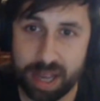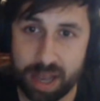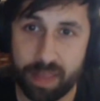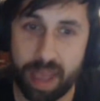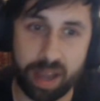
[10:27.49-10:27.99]

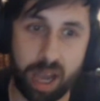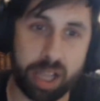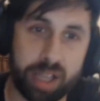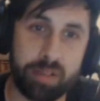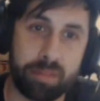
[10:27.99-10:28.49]
and then
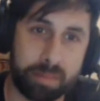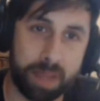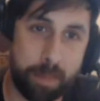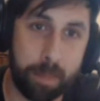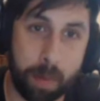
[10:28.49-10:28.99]
I could
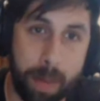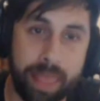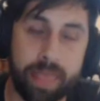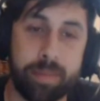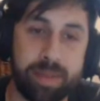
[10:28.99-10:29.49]

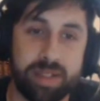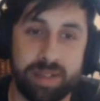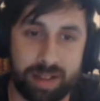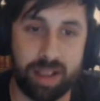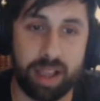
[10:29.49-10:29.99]
implement them
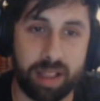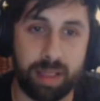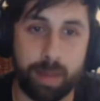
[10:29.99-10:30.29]
to like